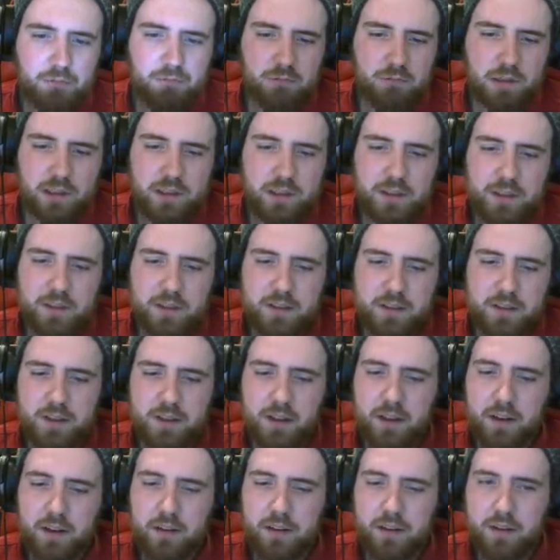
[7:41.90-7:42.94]
really need the
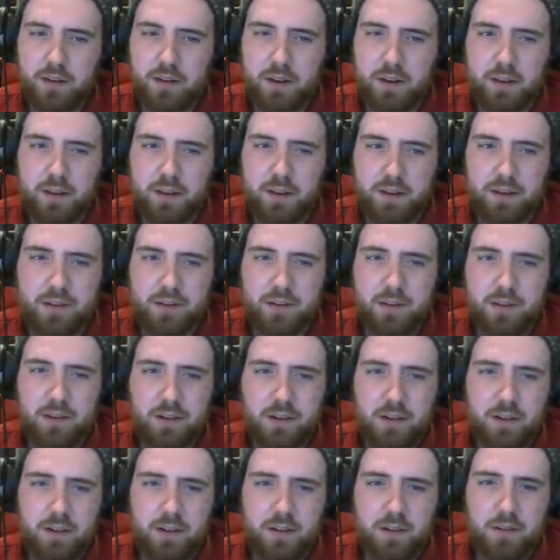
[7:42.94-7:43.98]
stick either. Okay, thanks.
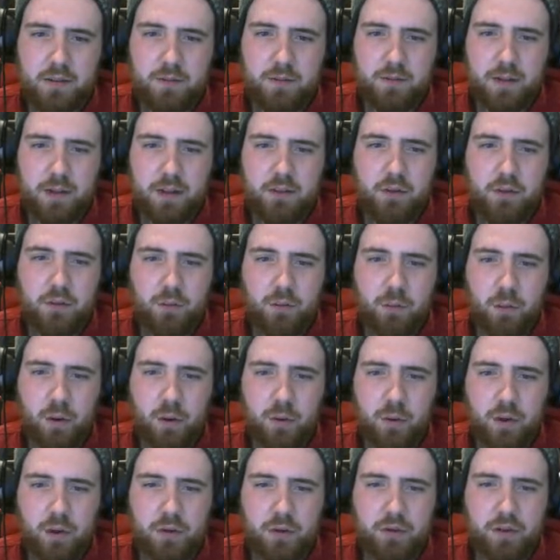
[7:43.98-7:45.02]
That's
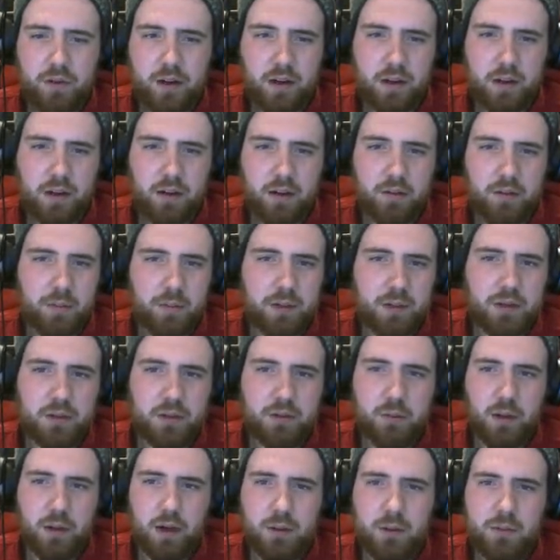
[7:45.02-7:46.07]
one way of taking out a bunch
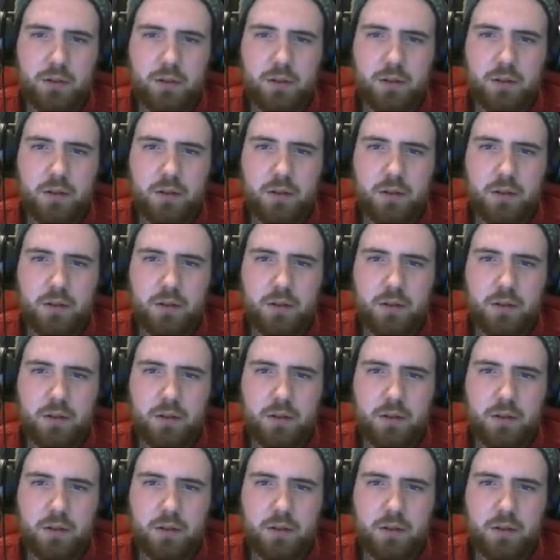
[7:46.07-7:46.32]
of mobs.